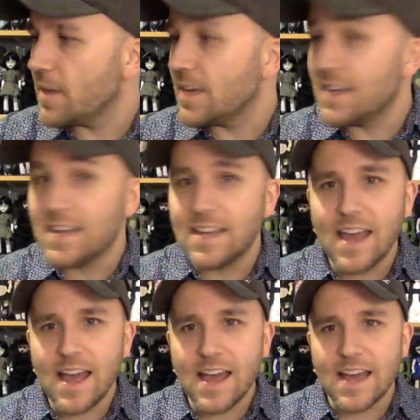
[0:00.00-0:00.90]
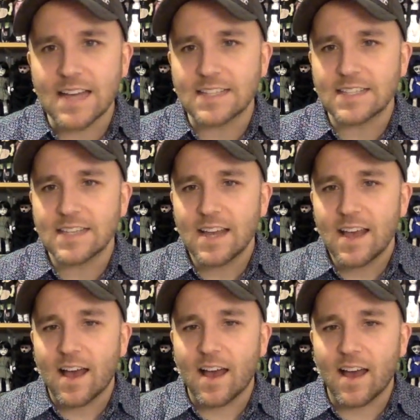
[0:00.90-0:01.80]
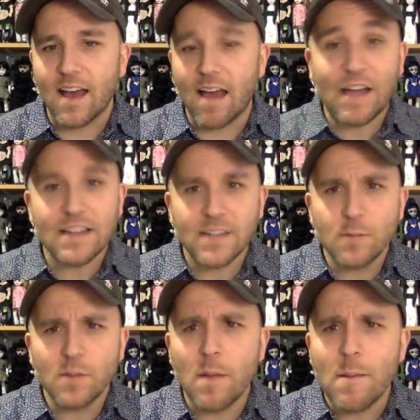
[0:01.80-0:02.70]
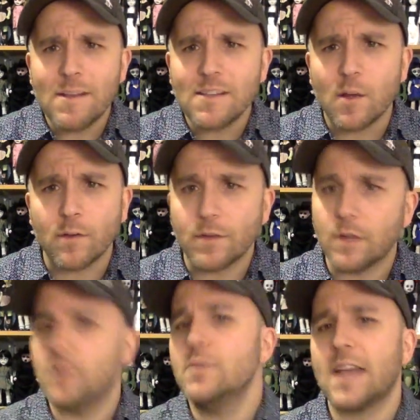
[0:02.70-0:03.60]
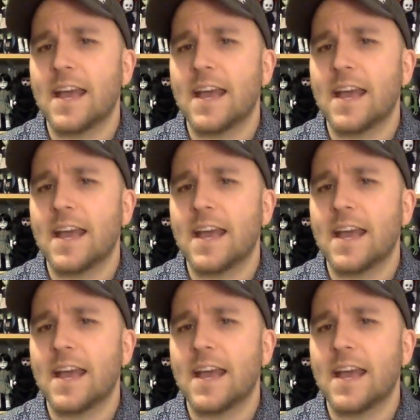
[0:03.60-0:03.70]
Yes. I've gotten done with all my Mezco reviews,